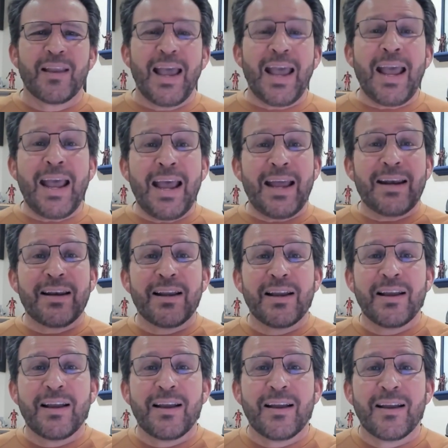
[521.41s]
And
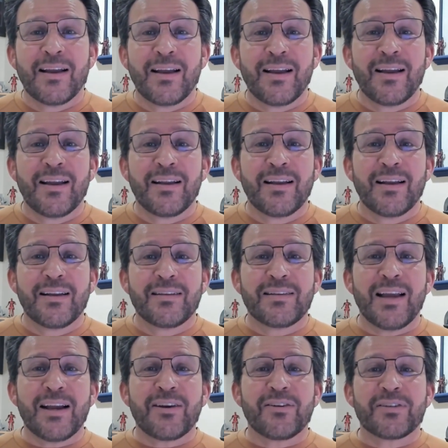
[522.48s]

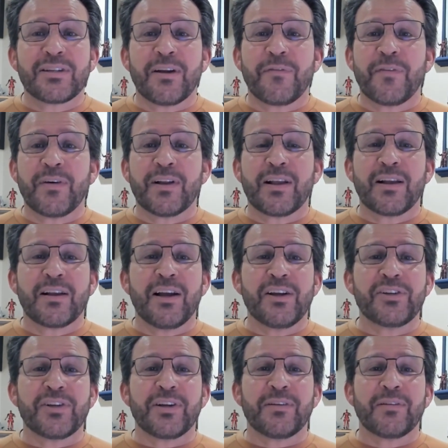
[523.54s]
Tucker suffered a
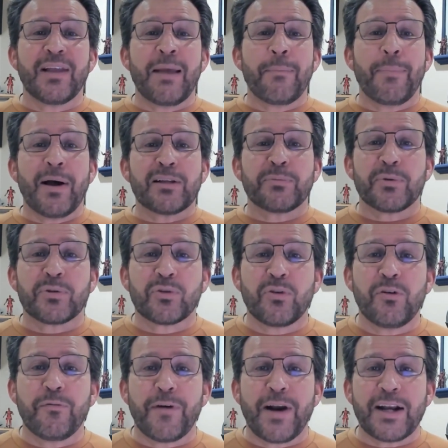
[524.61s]
concussion and possible
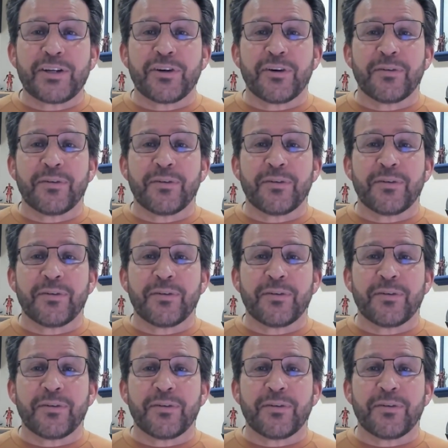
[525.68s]
skull fracture.